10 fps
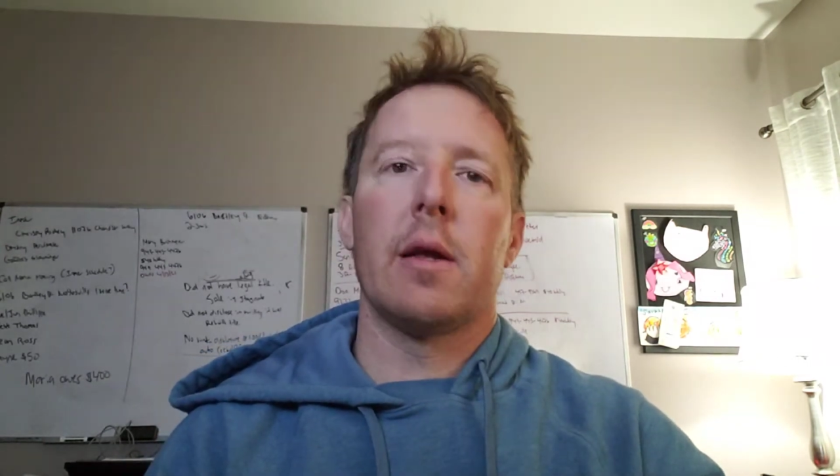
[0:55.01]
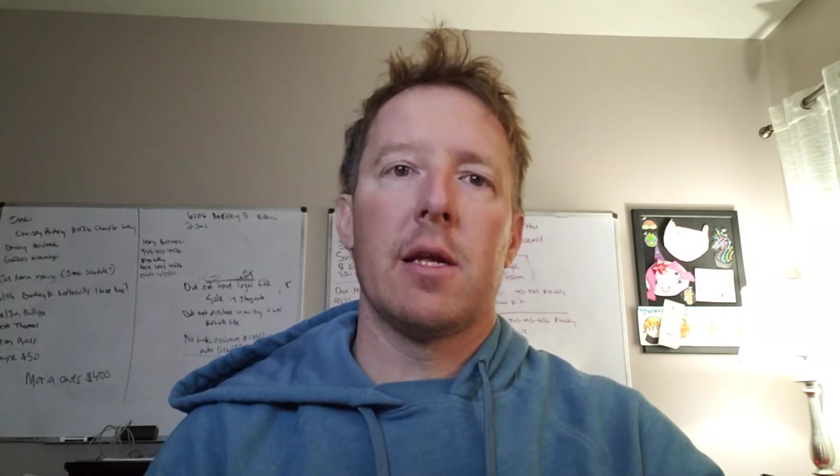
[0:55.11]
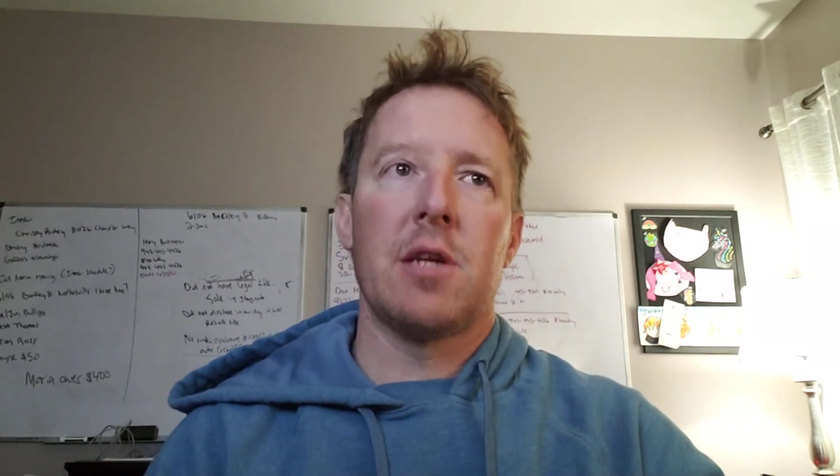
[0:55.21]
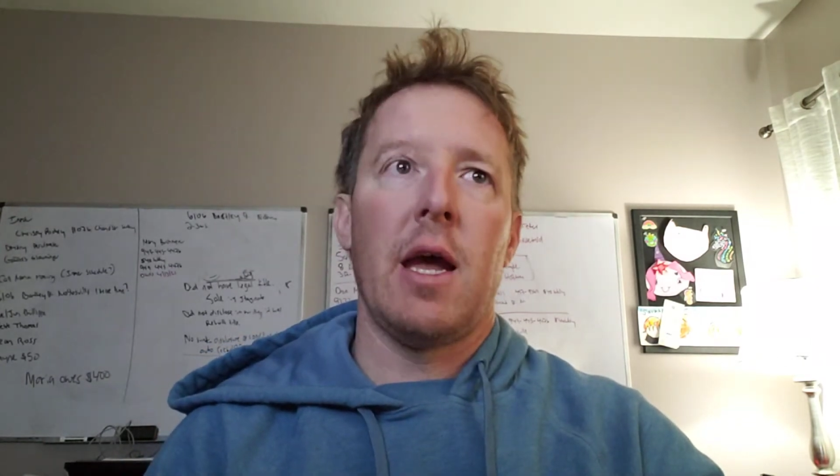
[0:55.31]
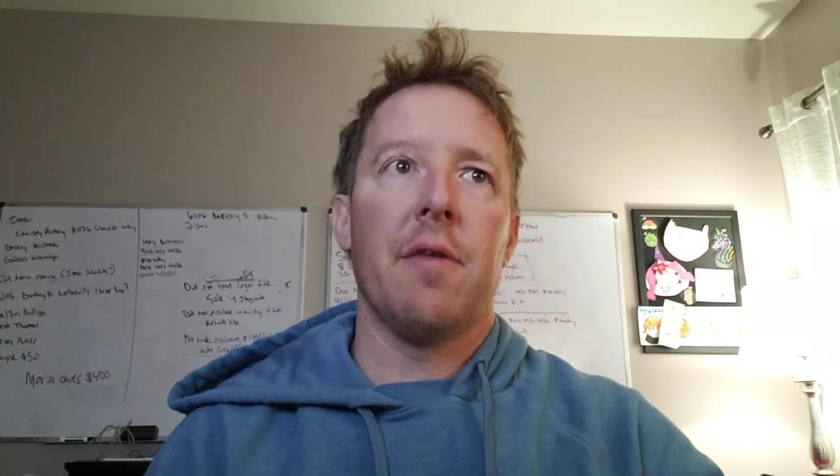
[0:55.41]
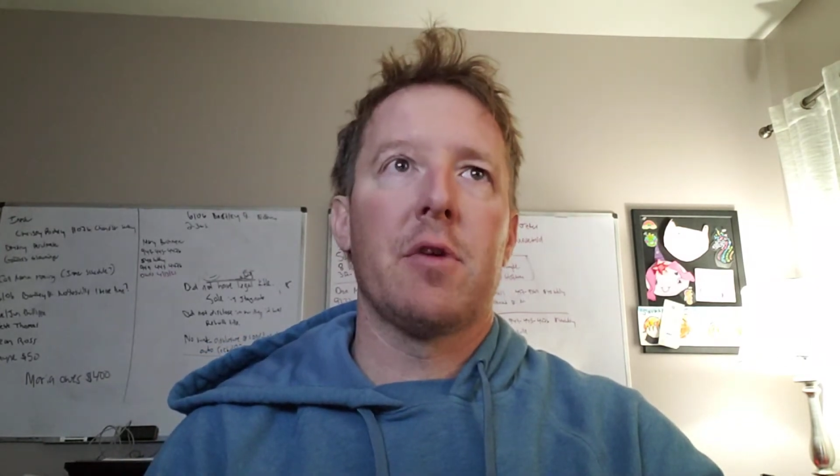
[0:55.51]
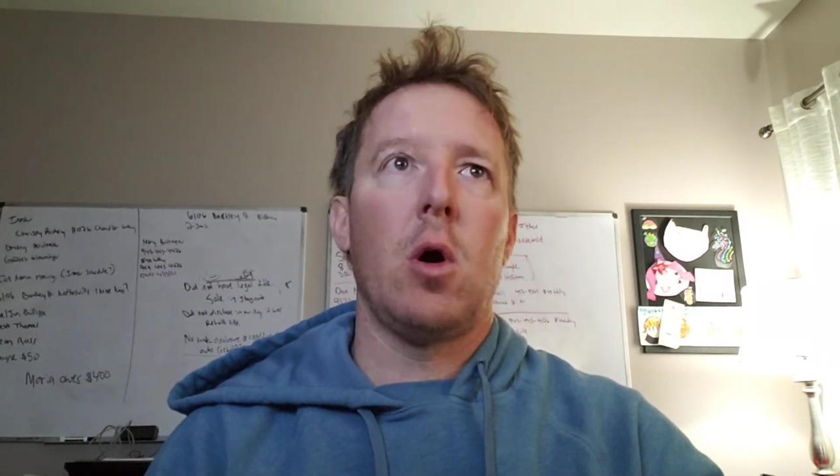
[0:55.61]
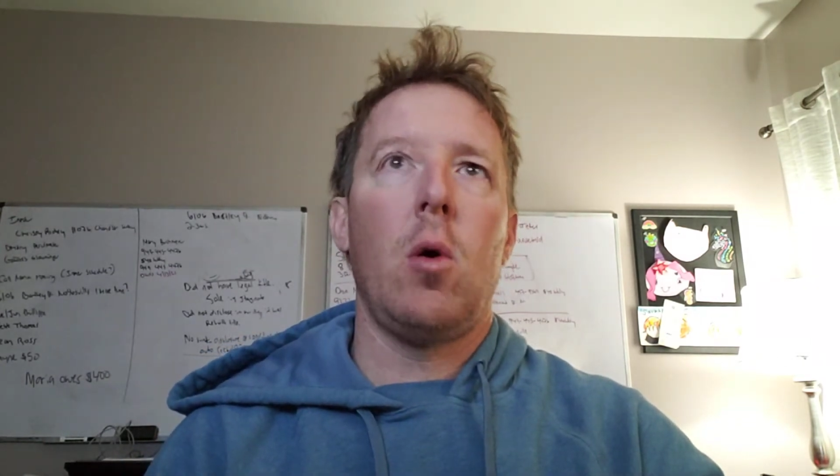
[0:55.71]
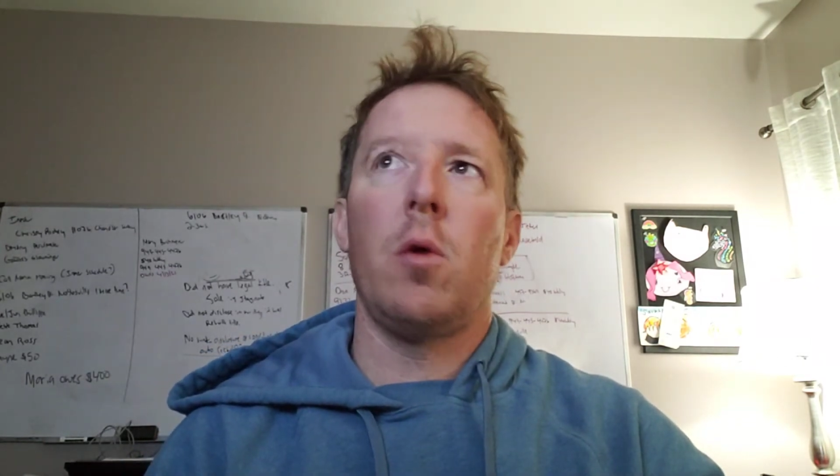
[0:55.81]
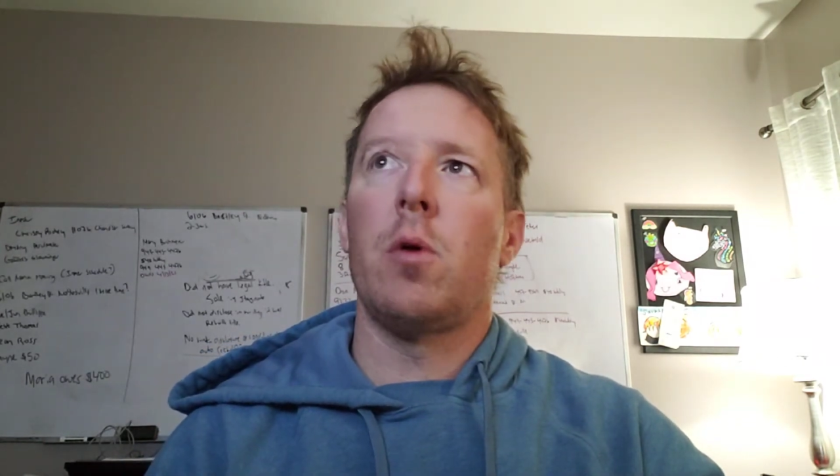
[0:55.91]
because I have
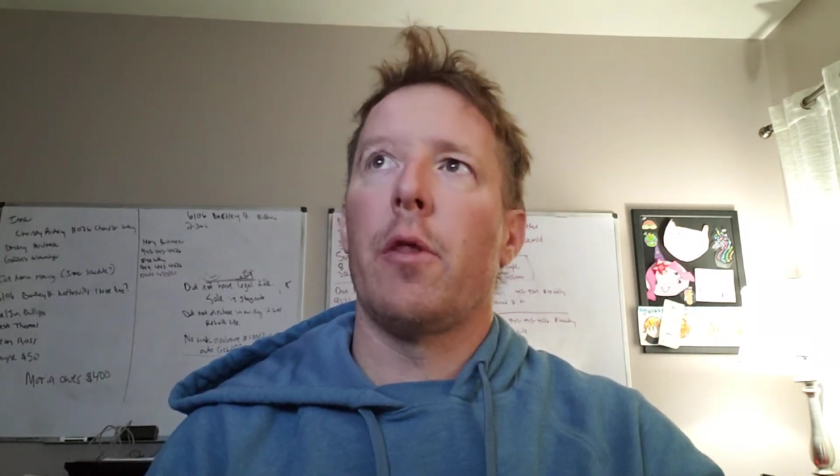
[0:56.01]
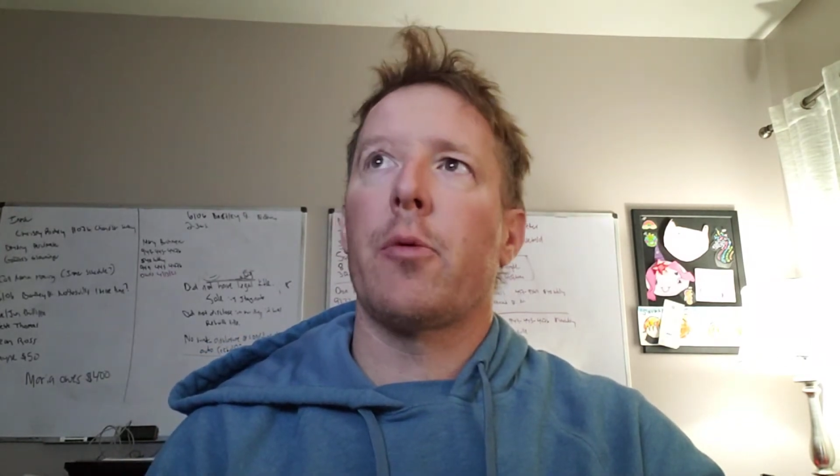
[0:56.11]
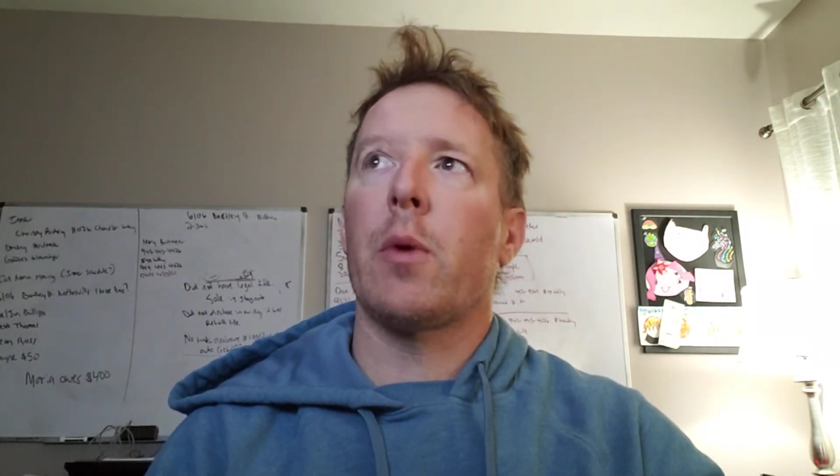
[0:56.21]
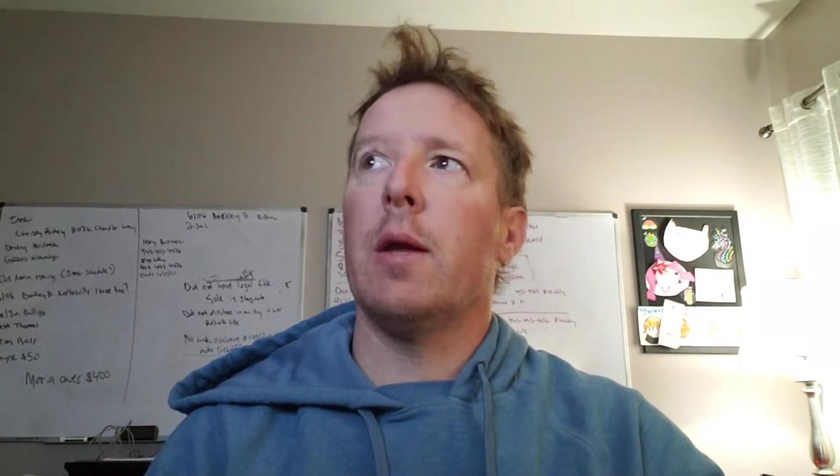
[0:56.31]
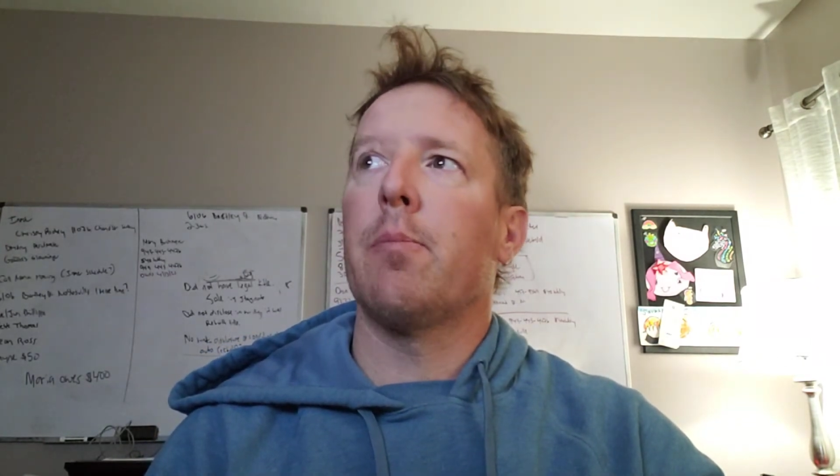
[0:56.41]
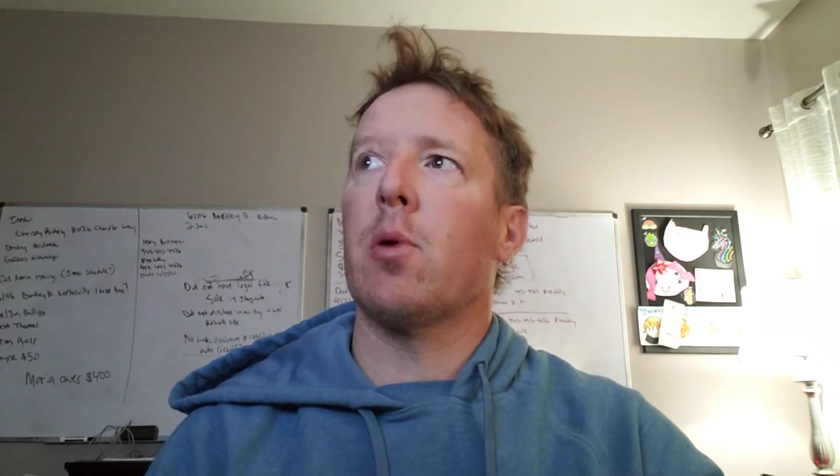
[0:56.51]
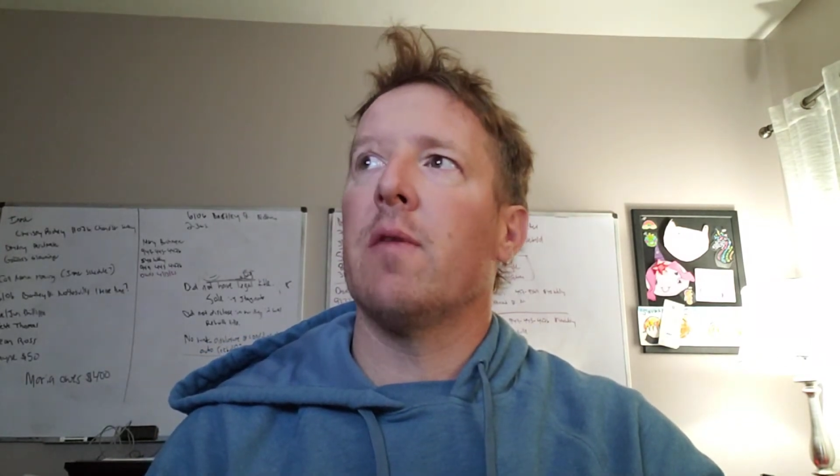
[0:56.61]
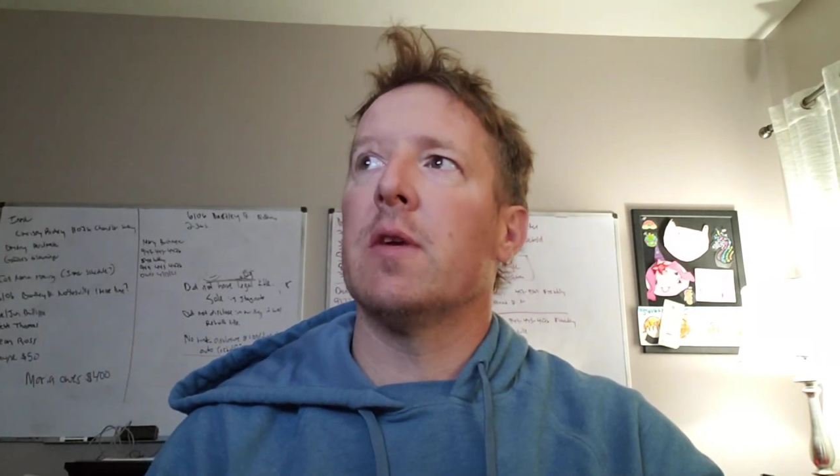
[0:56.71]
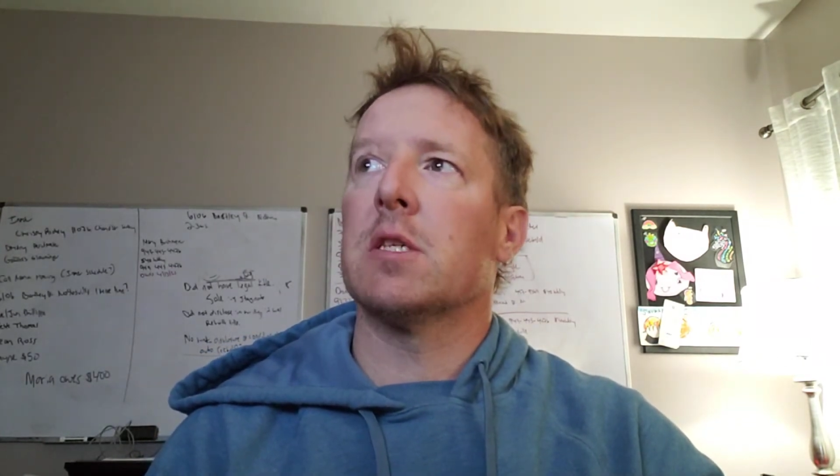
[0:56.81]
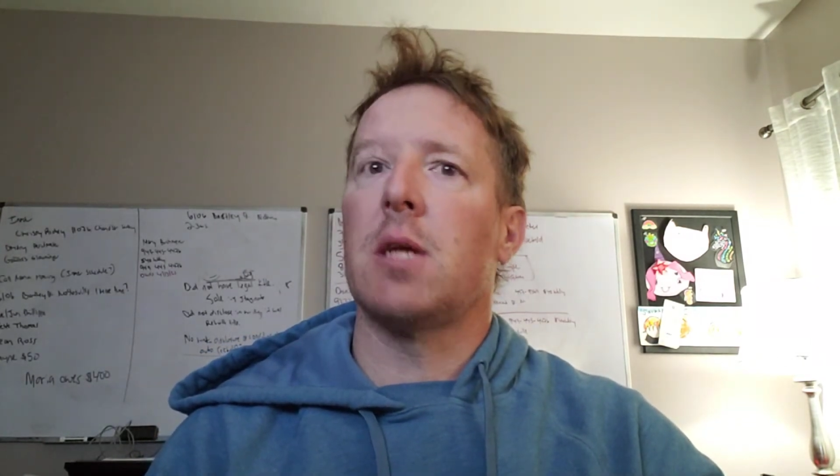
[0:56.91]
called on 3
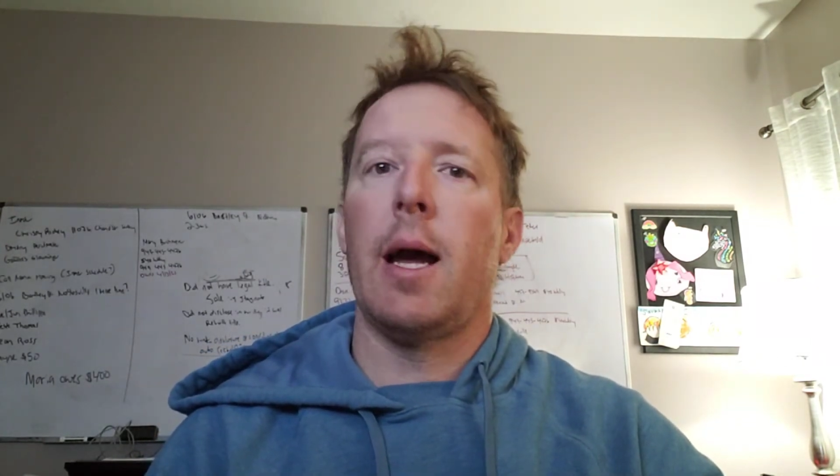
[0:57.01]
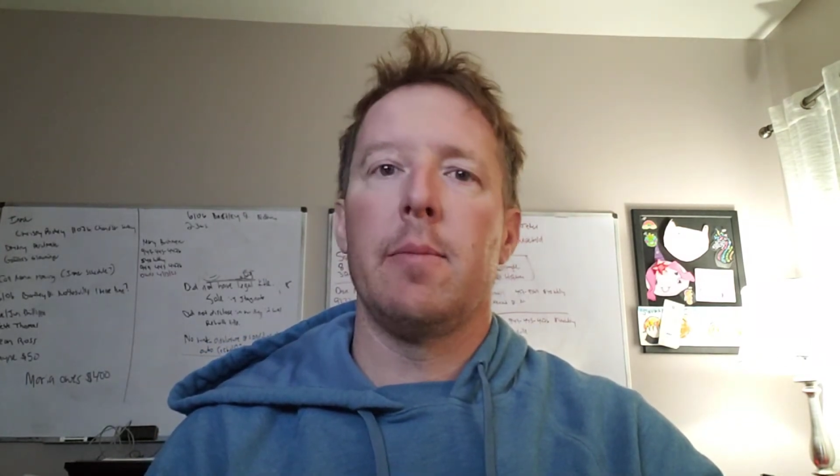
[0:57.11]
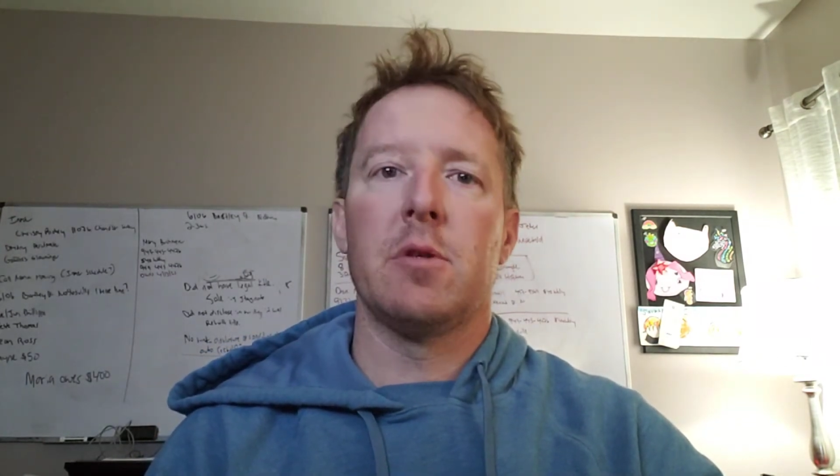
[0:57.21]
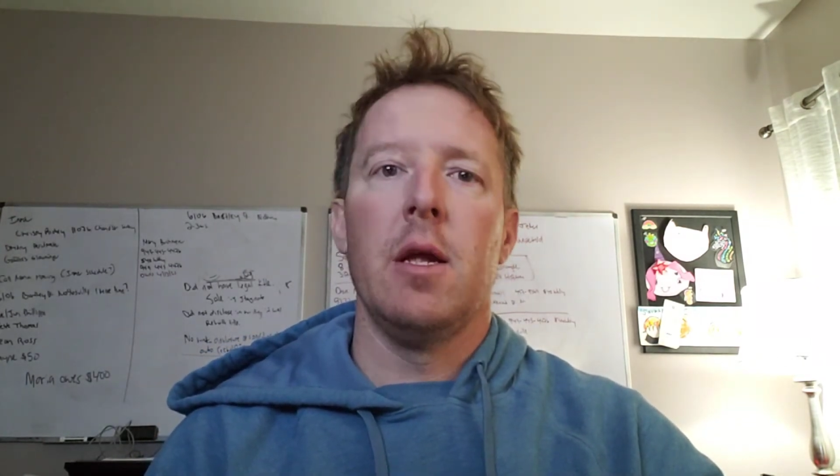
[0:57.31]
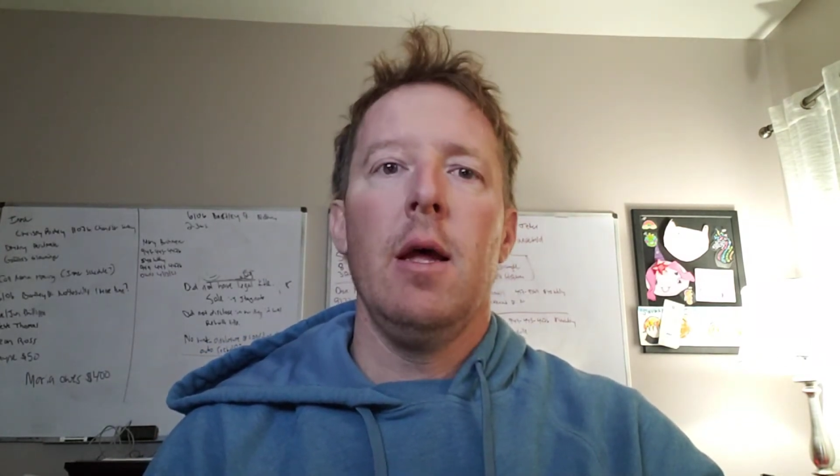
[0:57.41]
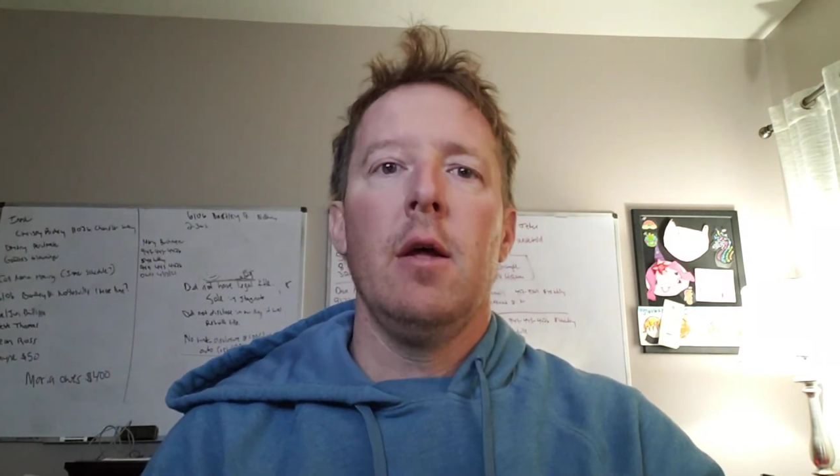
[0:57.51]
previous times